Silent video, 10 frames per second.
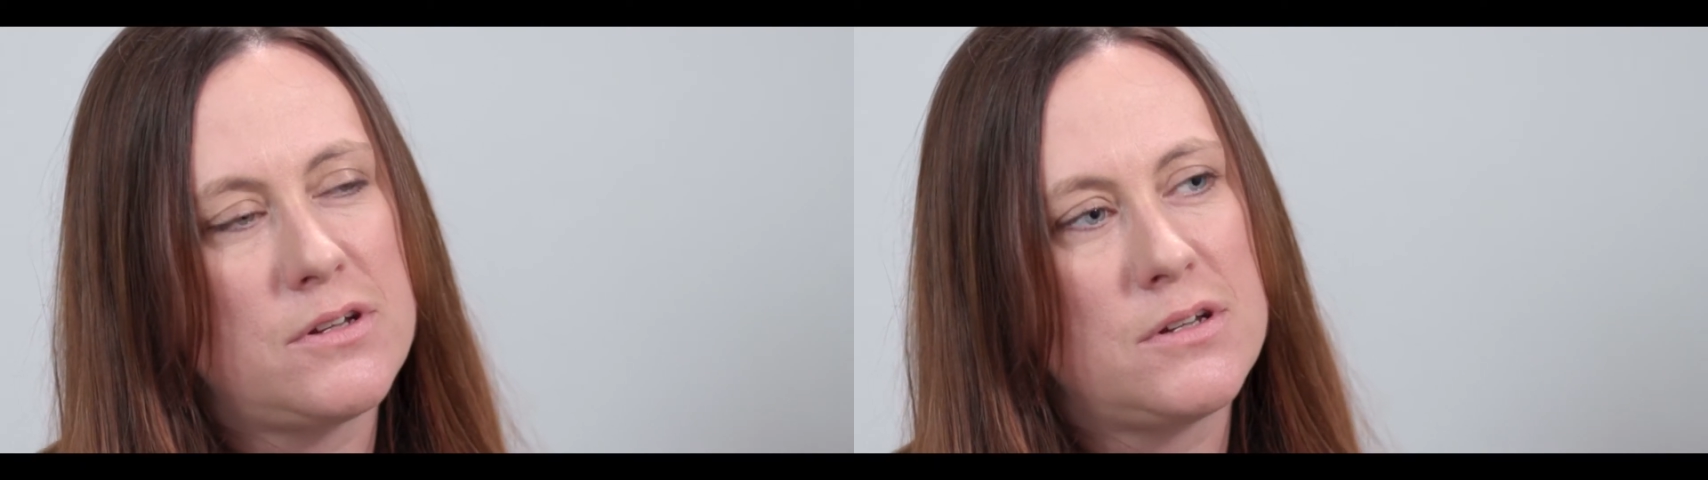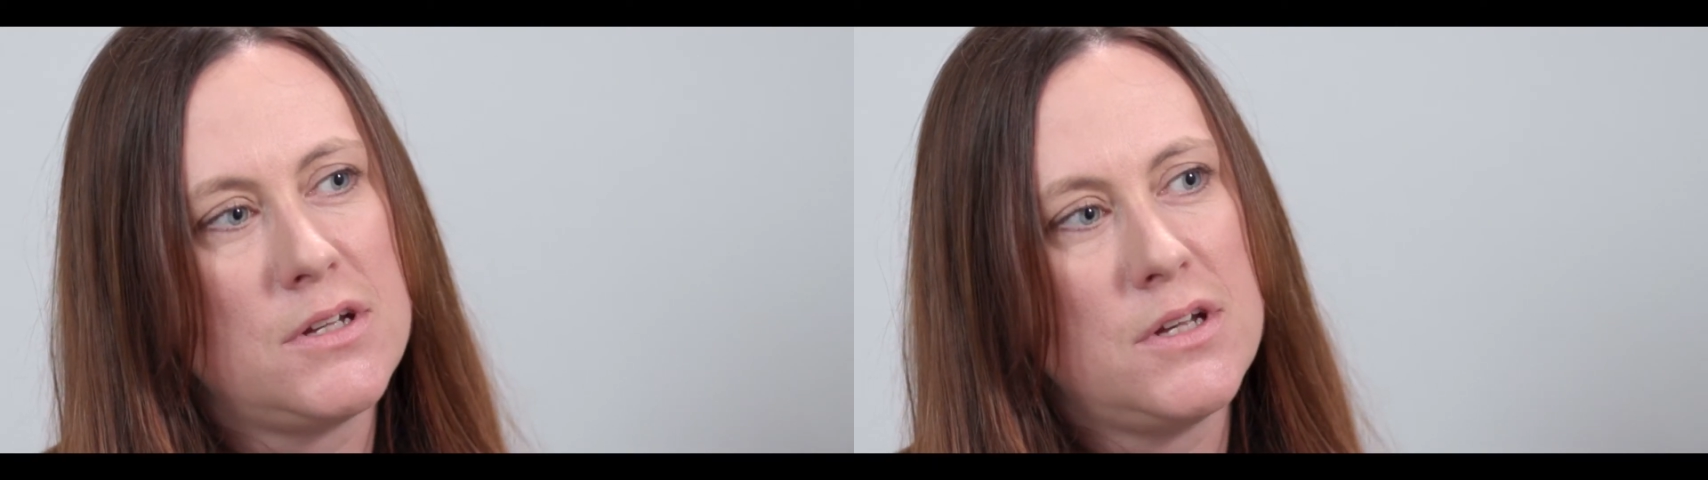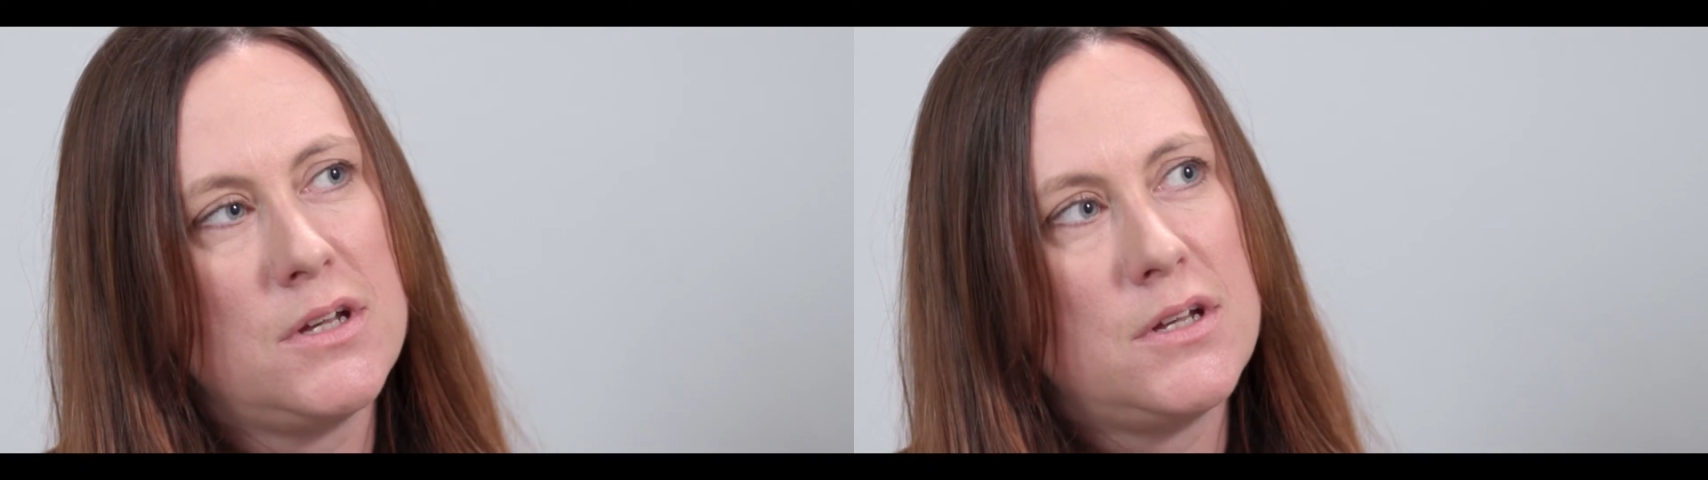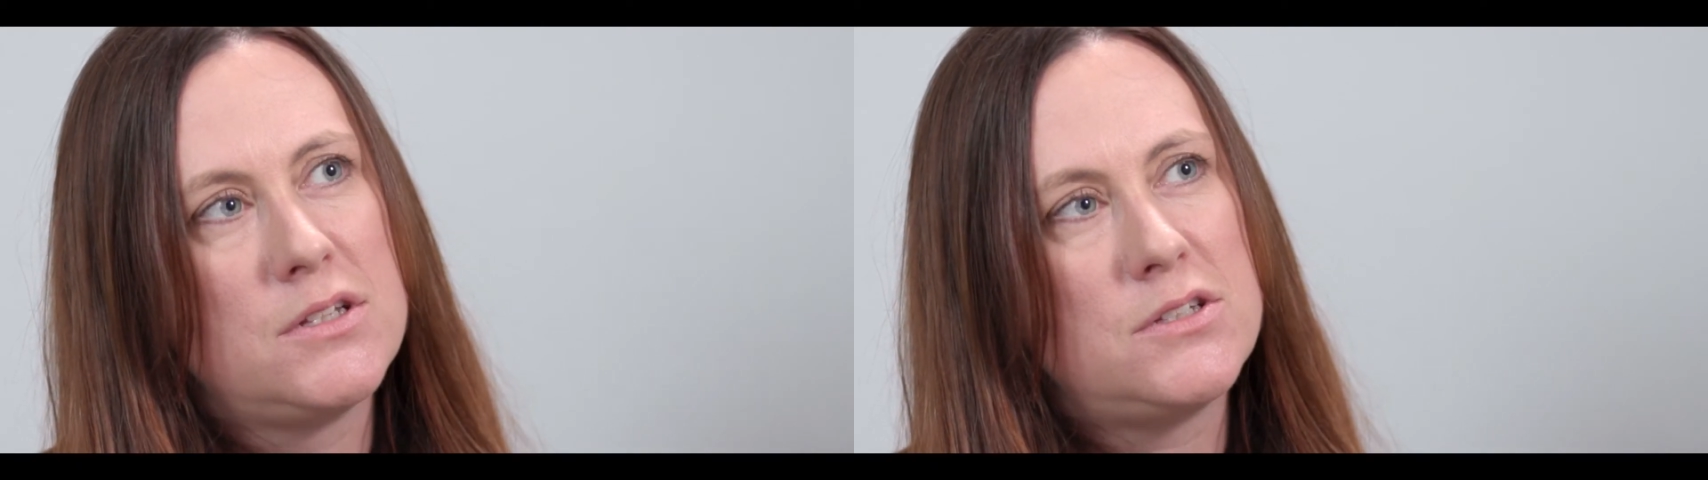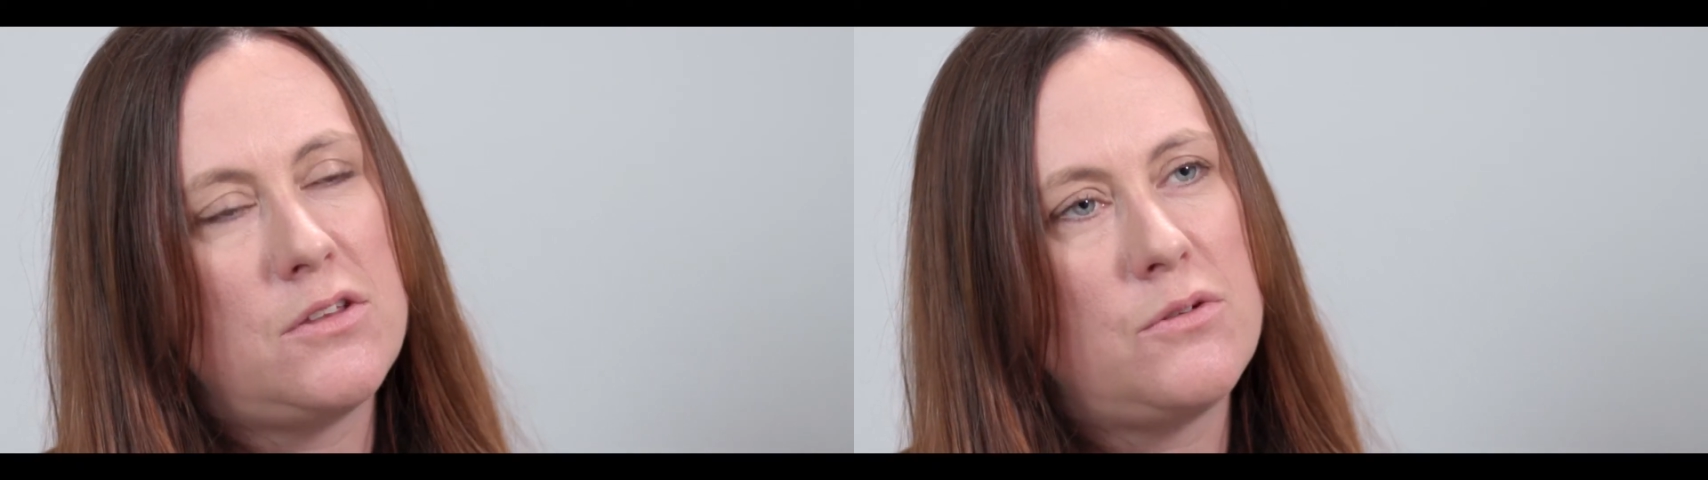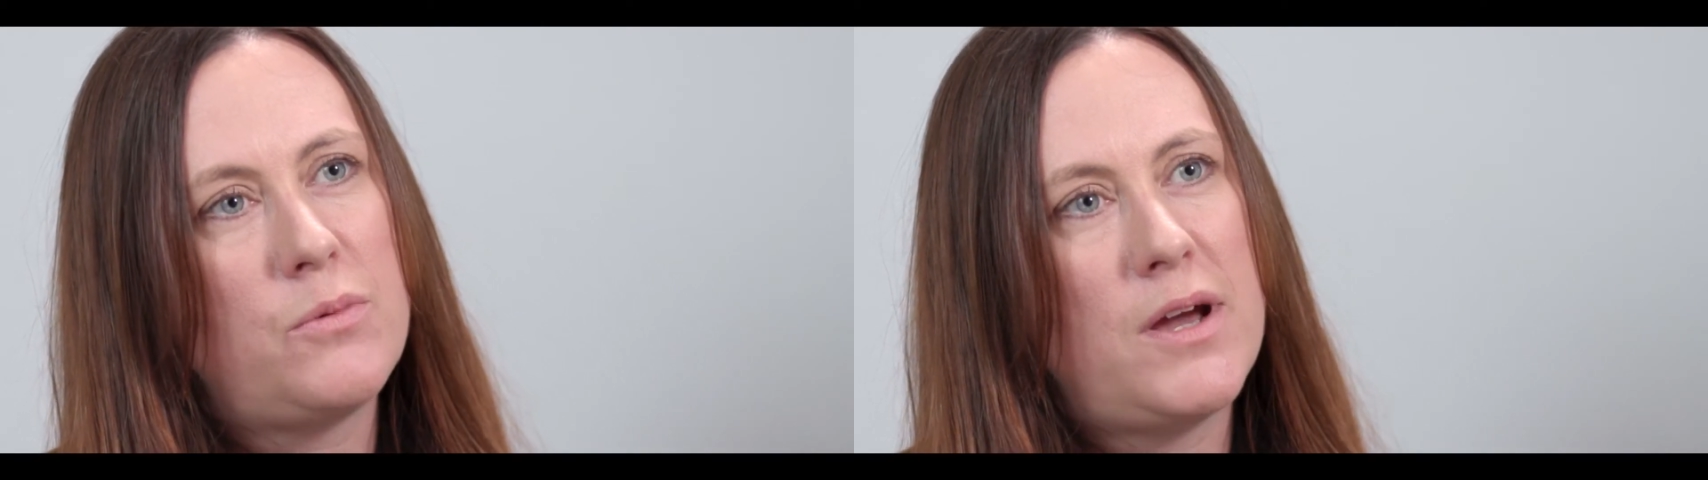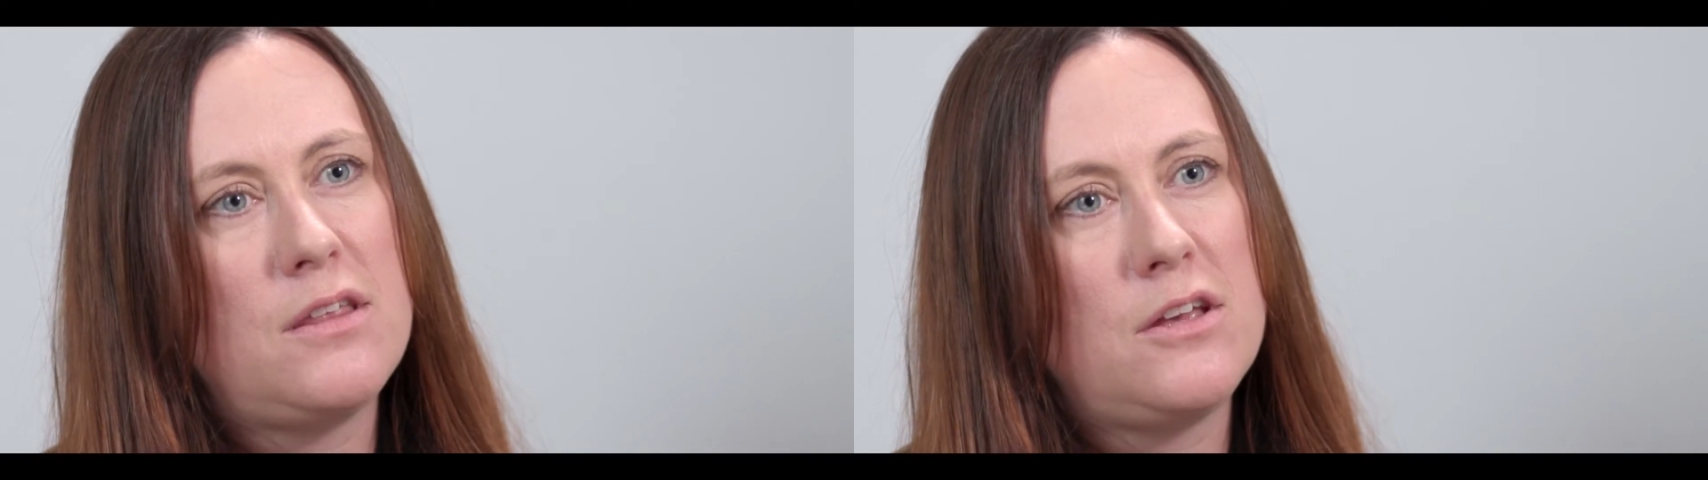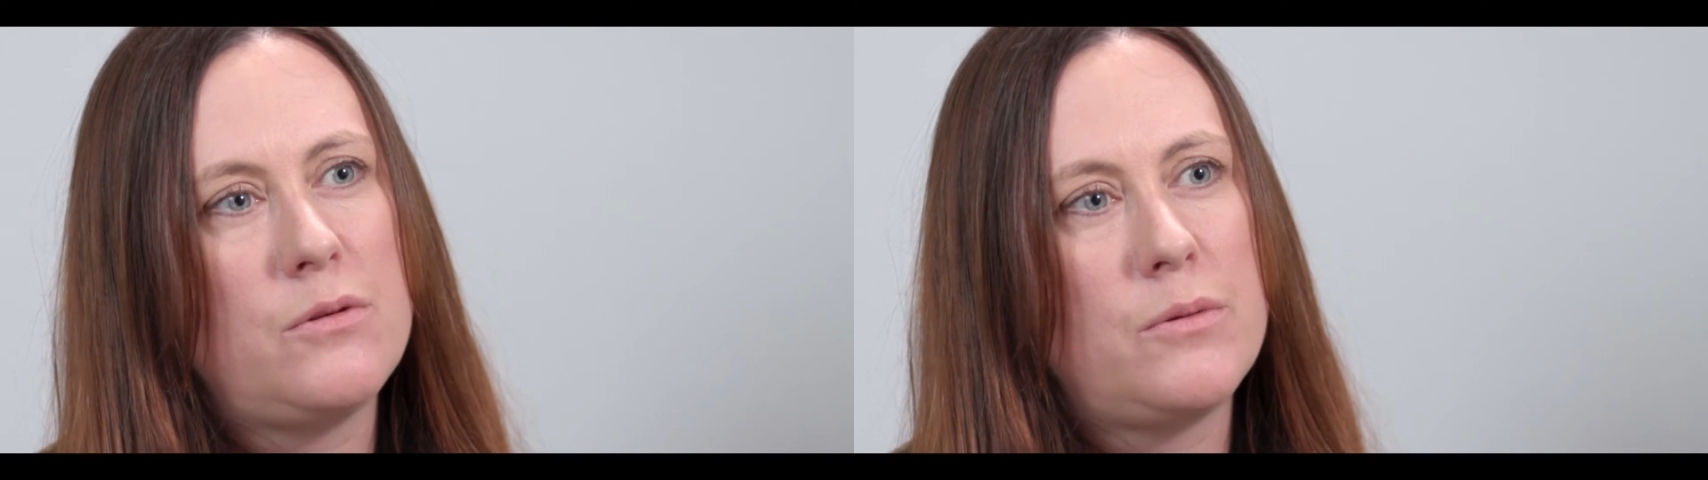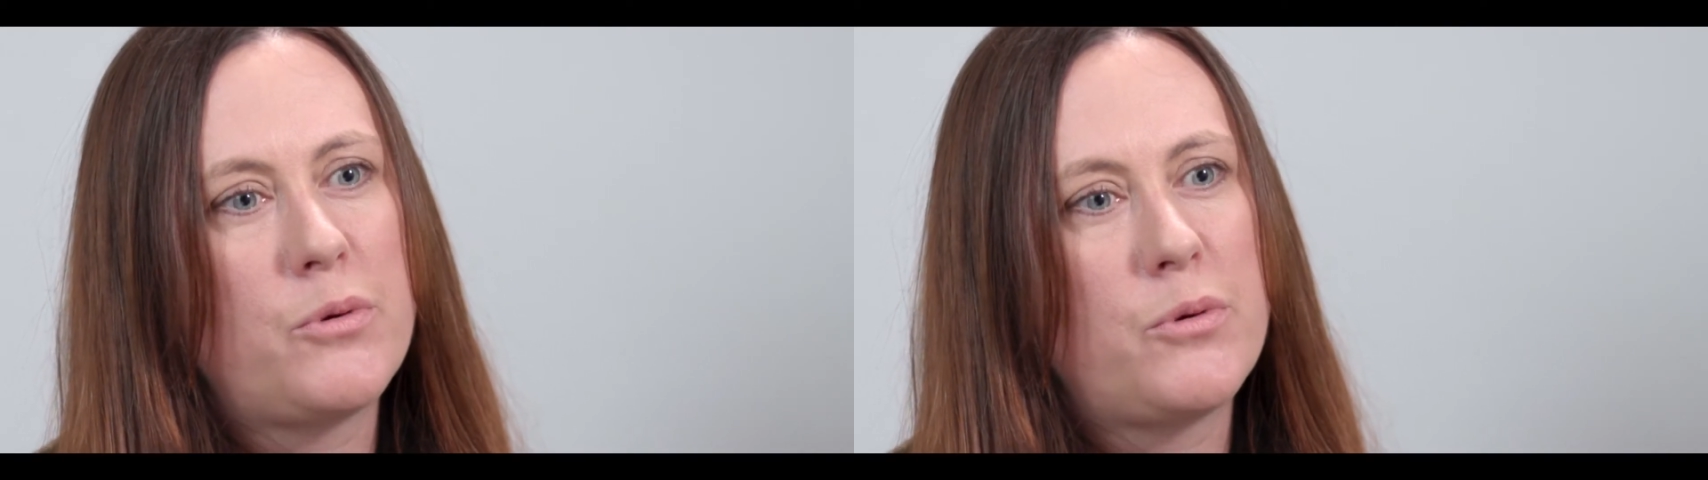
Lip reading: And so the way that you